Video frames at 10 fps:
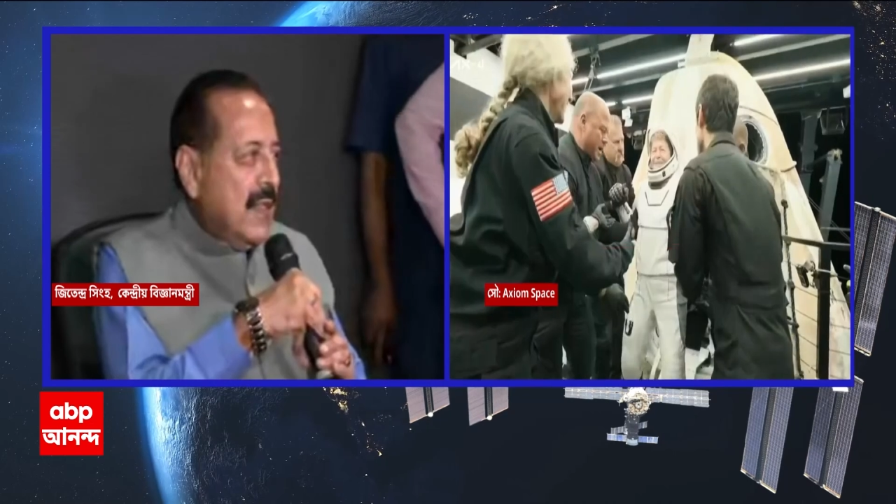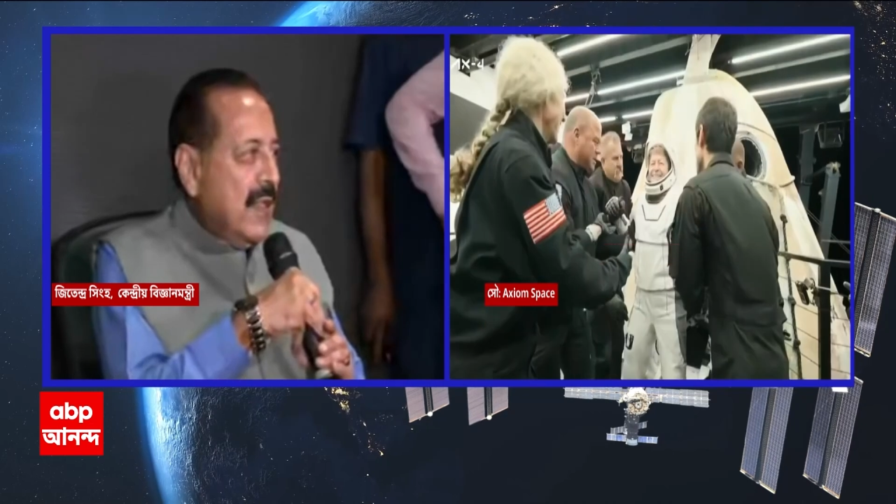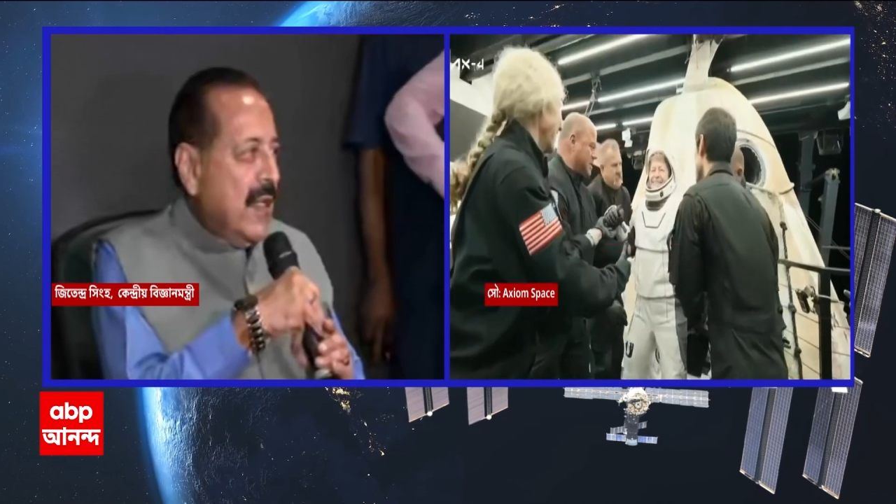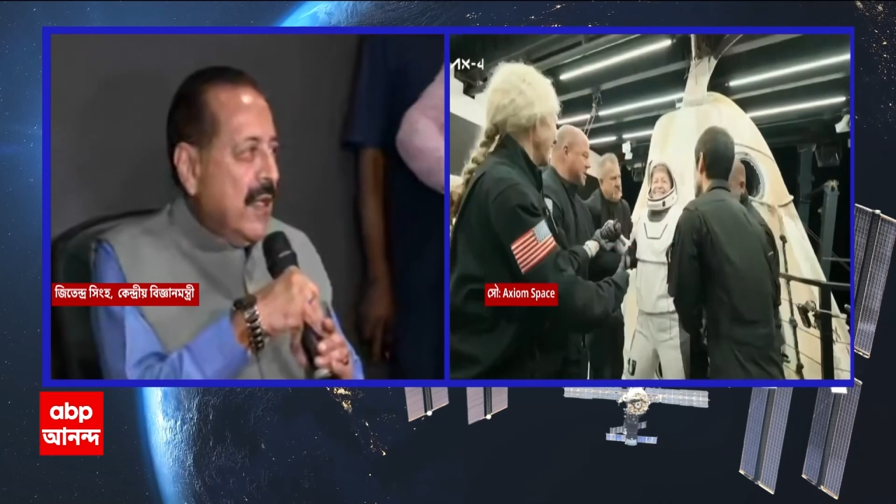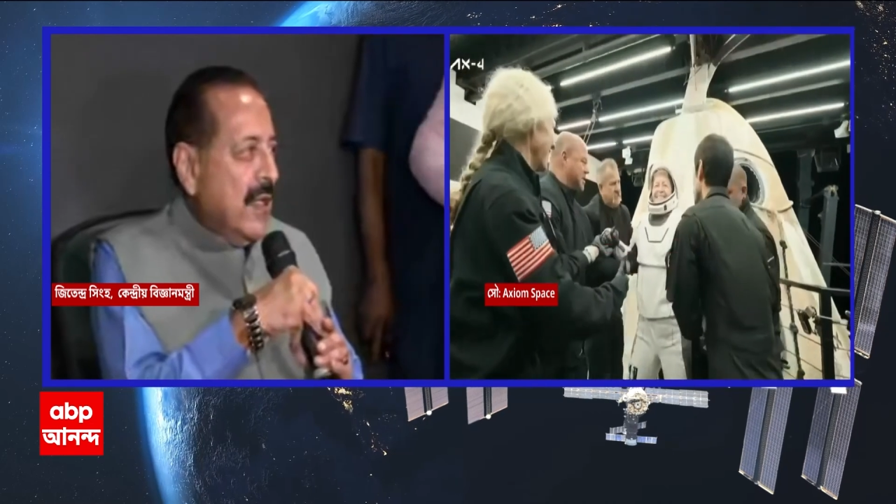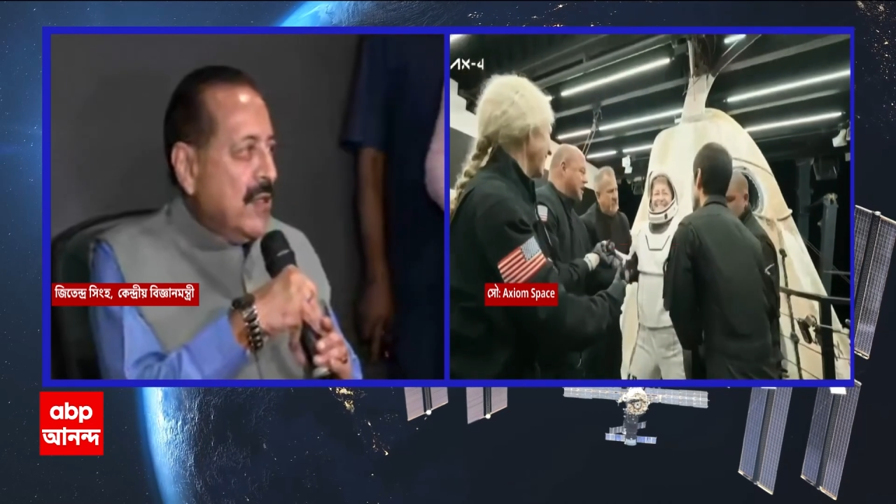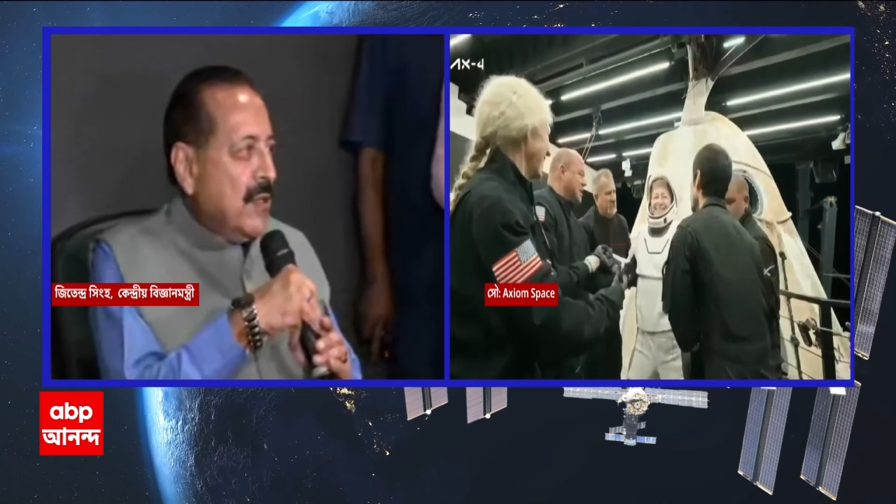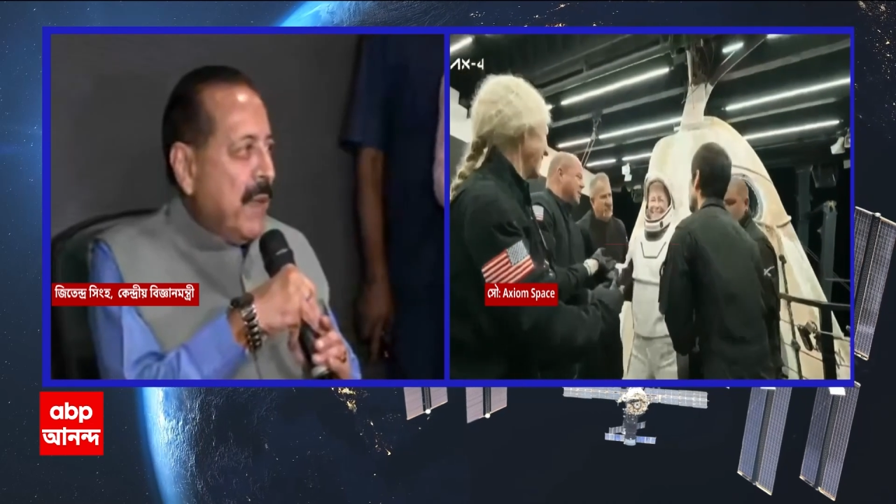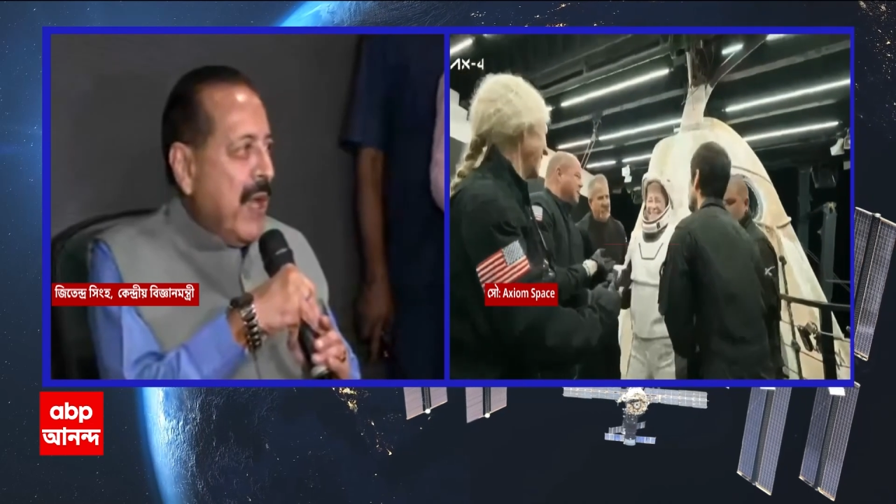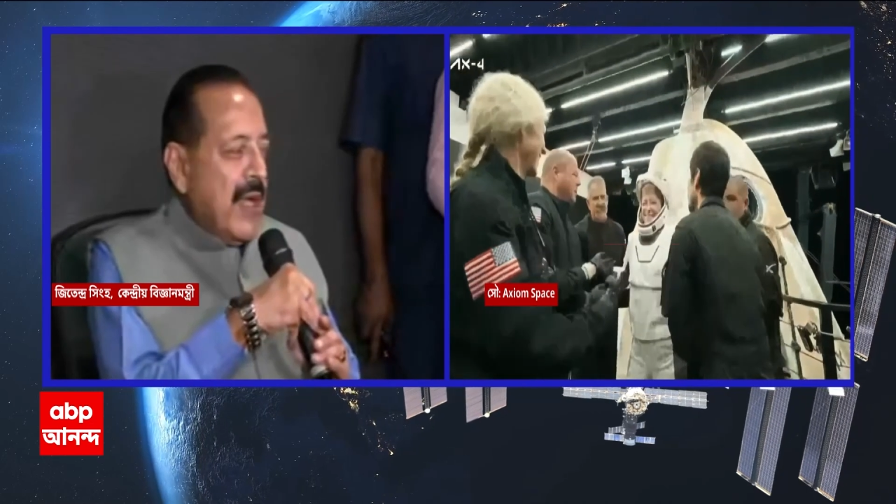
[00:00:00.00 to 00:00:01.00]
returns
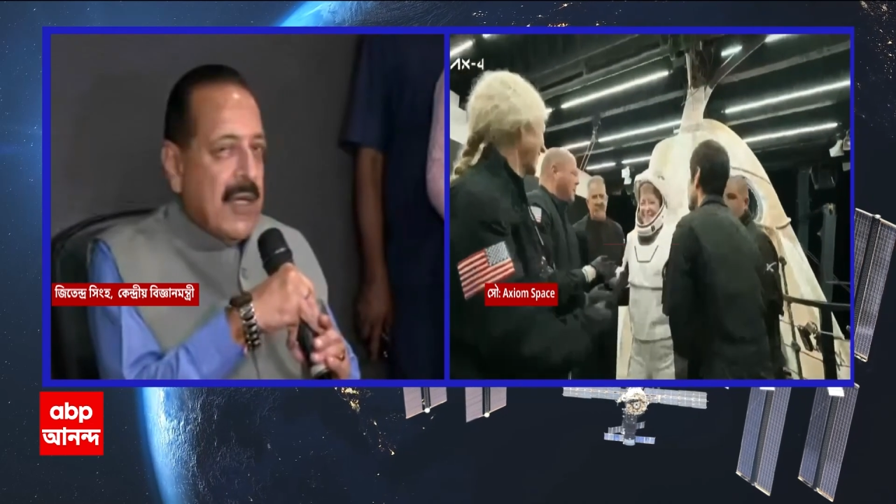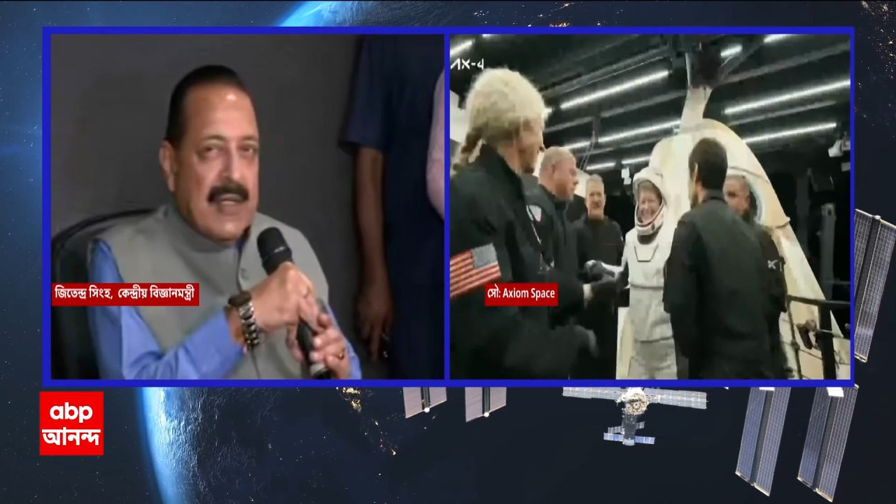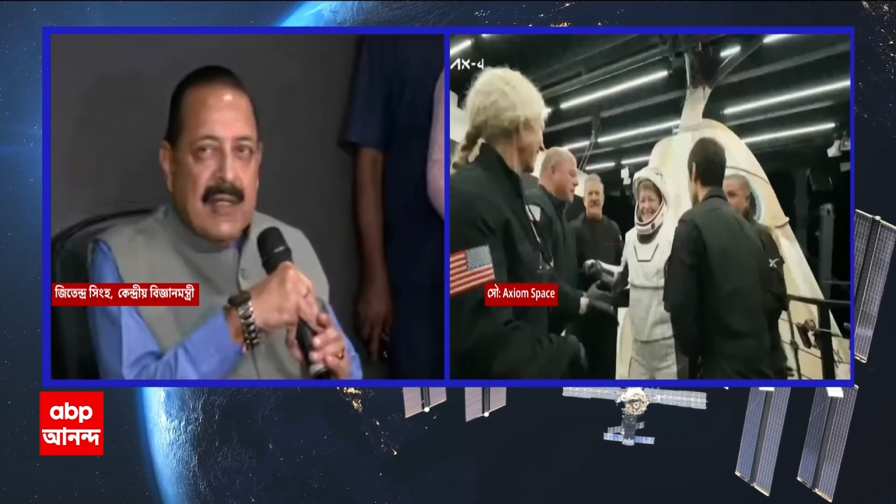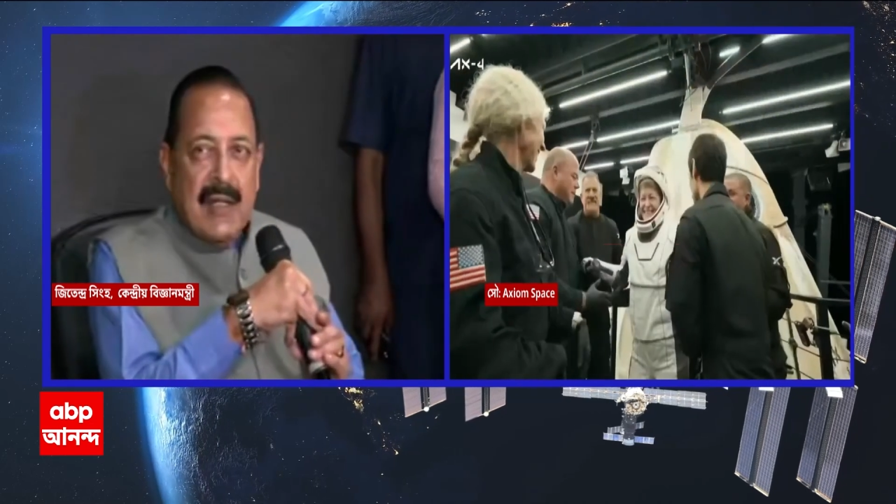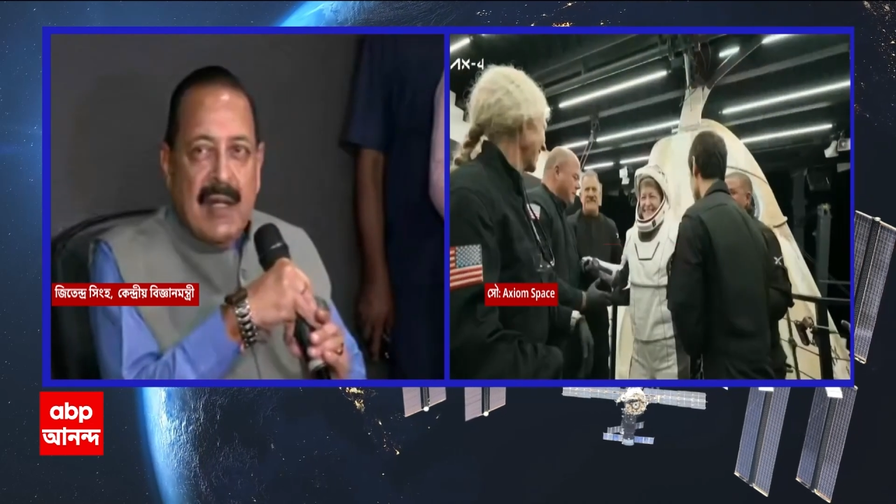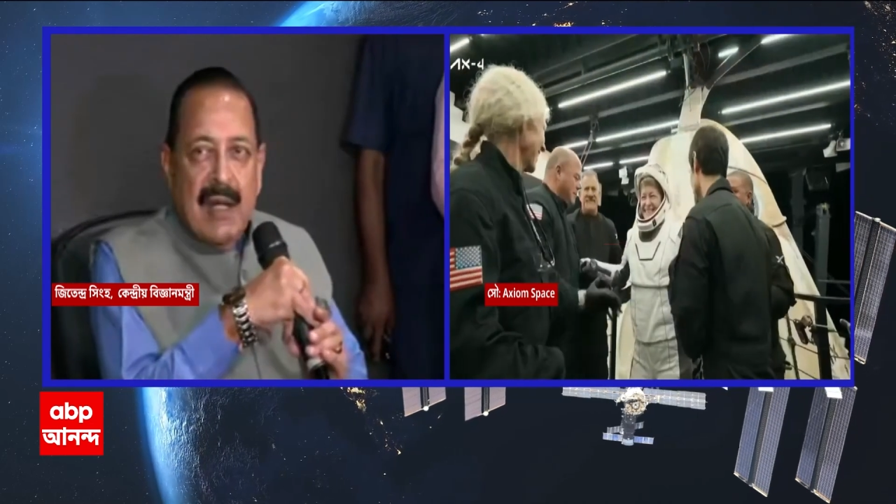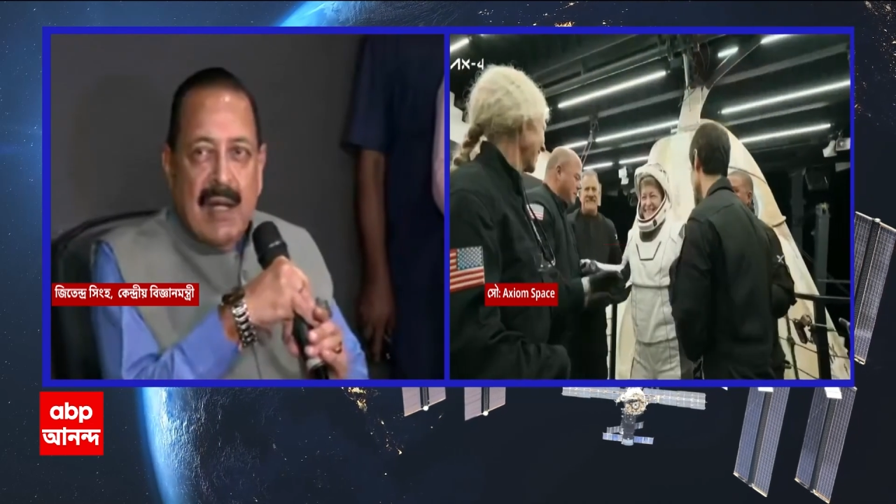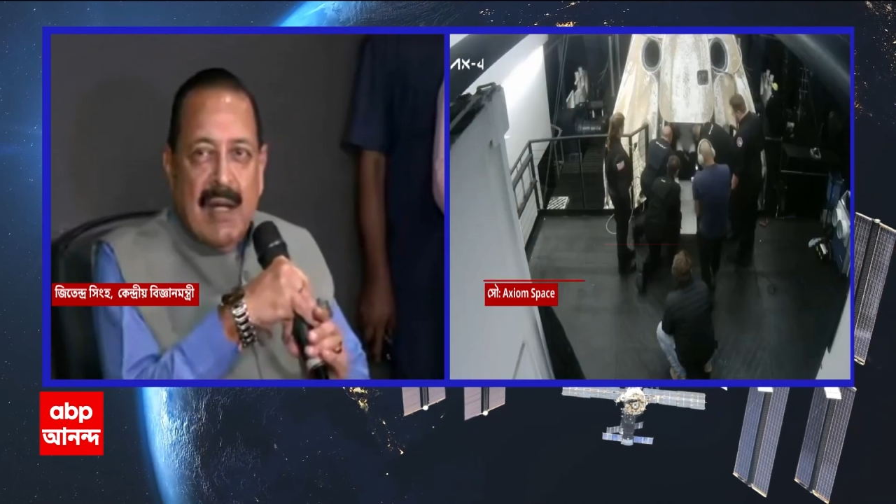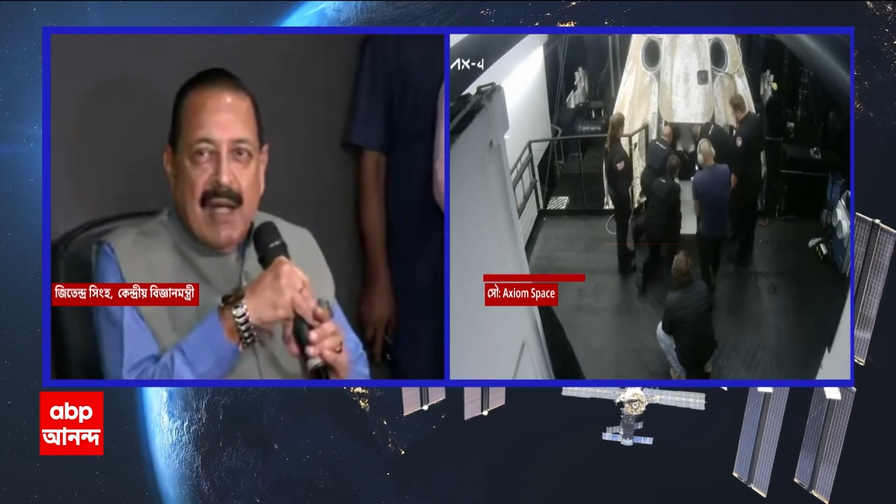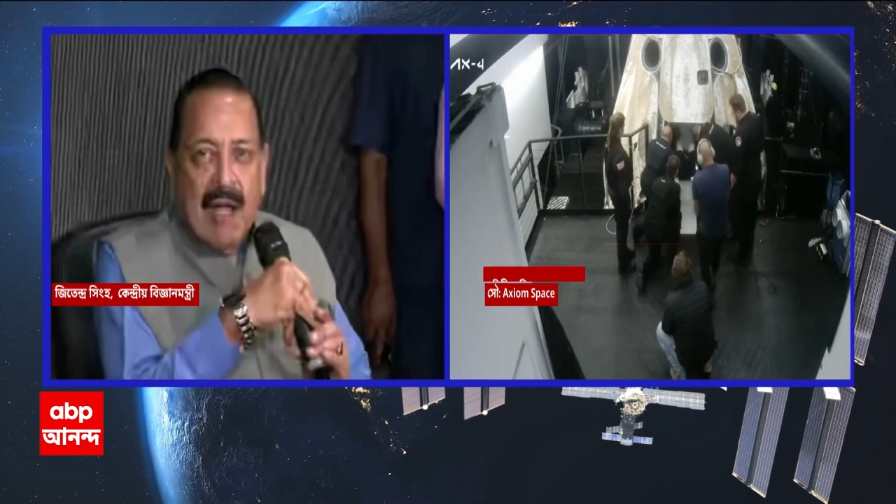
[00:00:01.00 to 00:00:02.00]
back
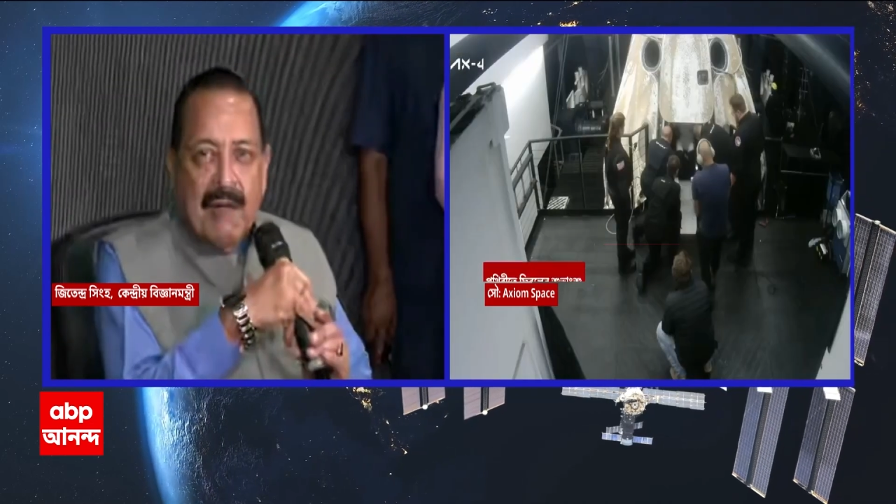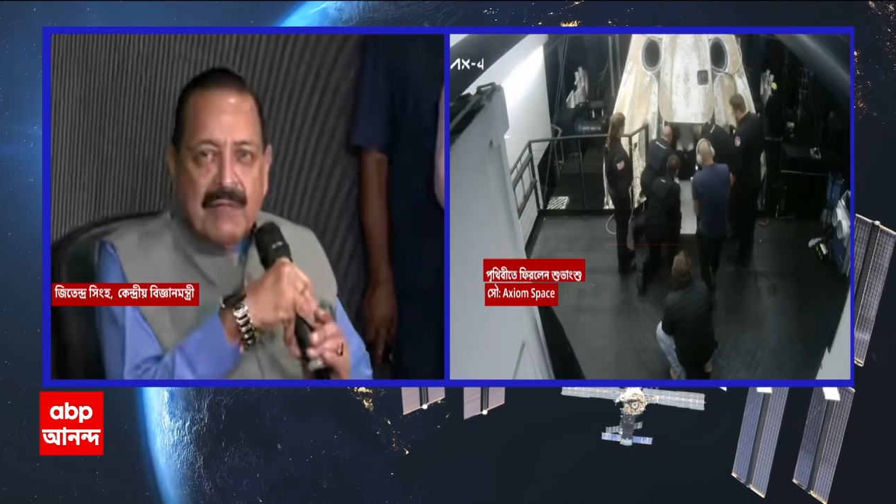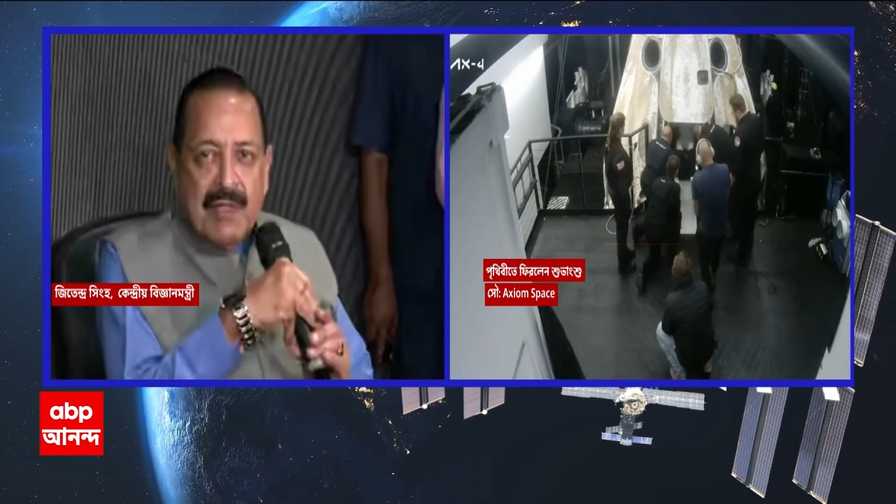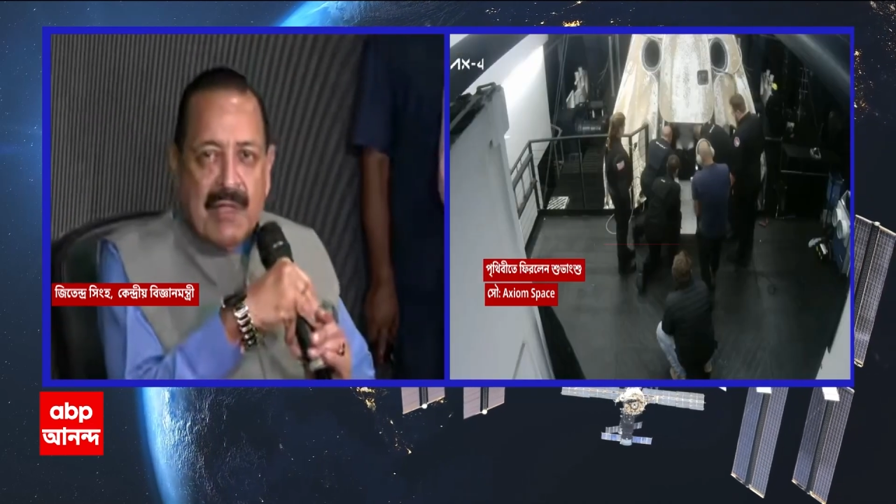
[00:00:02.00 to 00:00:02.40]
after